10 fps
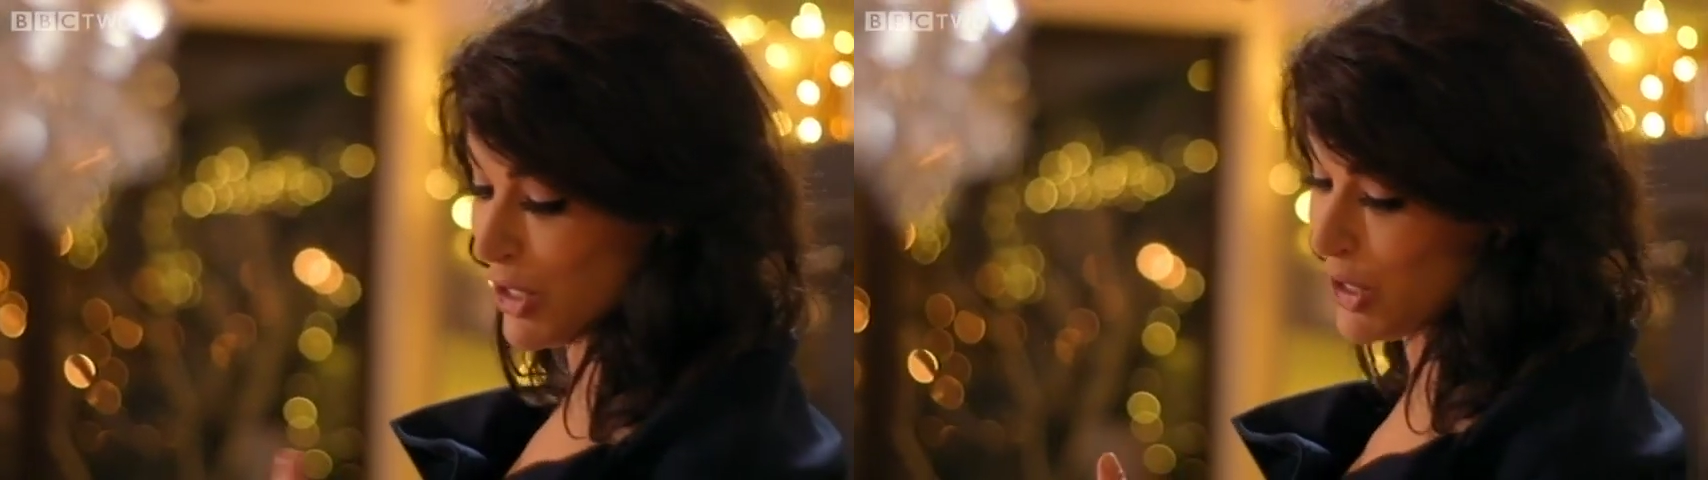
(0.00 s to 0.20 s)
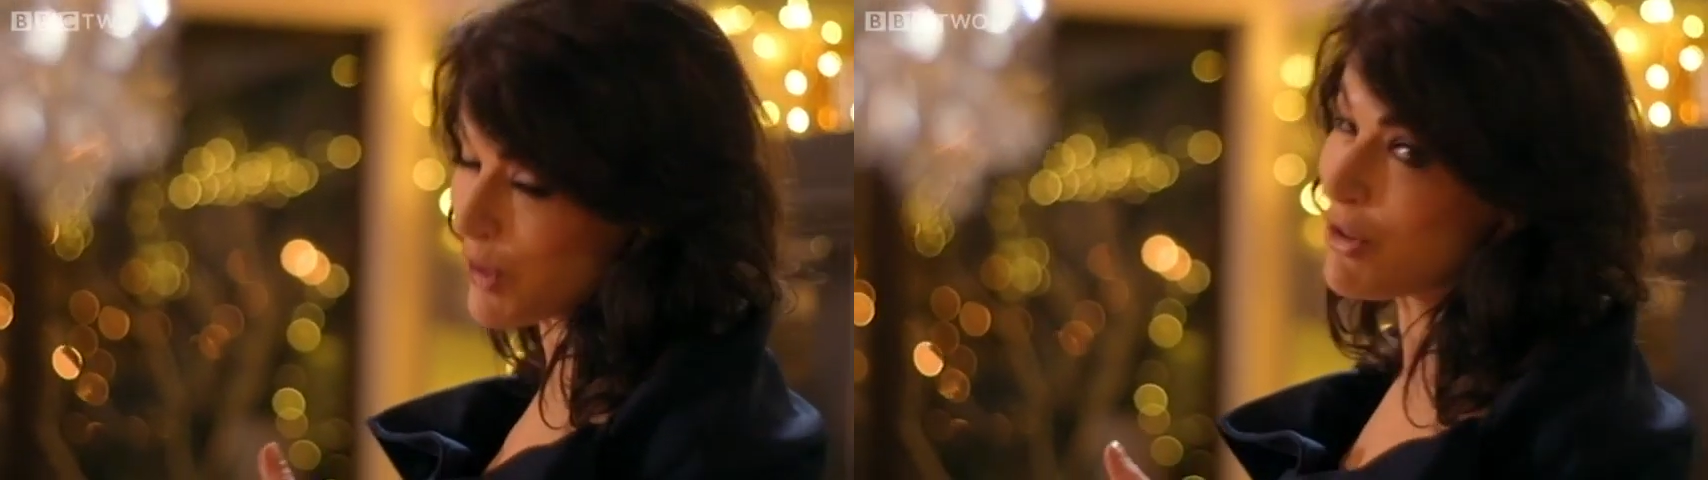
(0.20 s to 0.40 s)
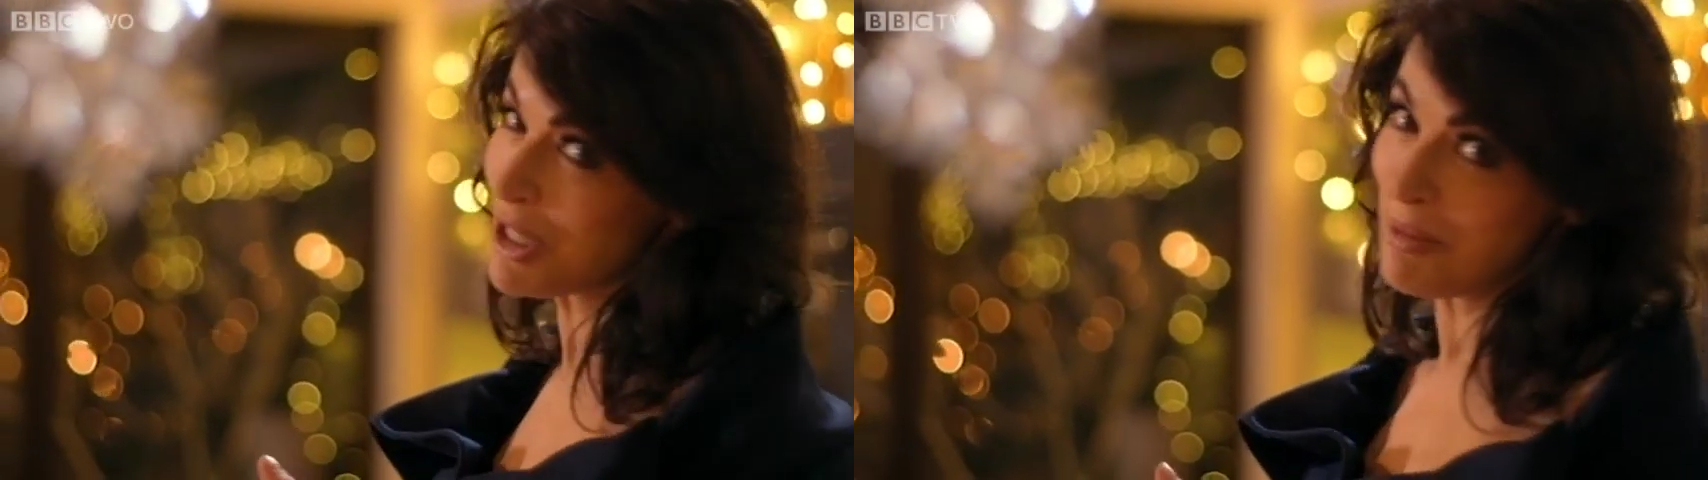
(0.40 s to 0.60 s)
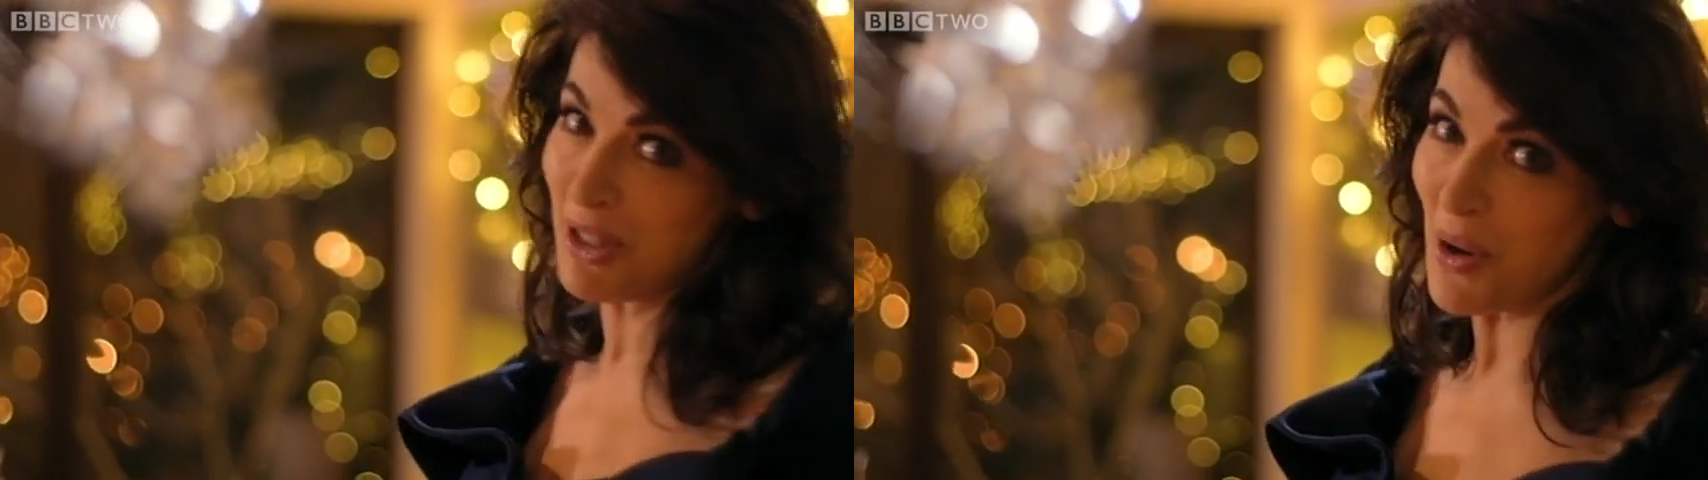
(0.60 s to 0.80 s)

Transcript: new Christmas